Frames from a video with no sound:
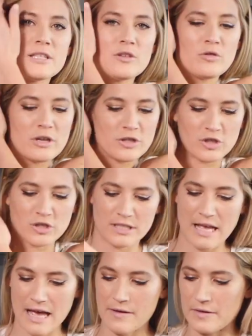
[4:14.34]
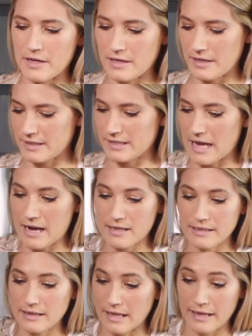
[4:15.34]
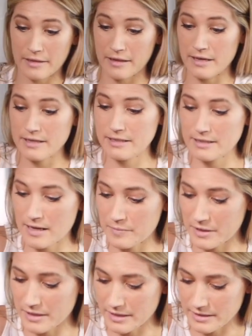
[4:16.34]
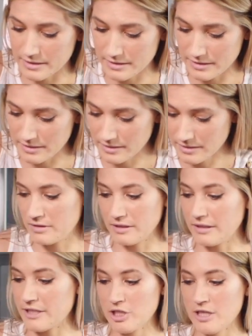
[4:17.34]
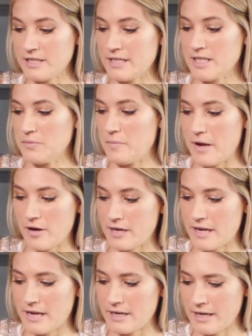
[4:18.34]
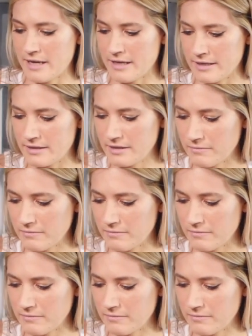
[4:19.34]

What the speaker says: is you can just have it exactly like this. I mean, it's delicious, it's marinated,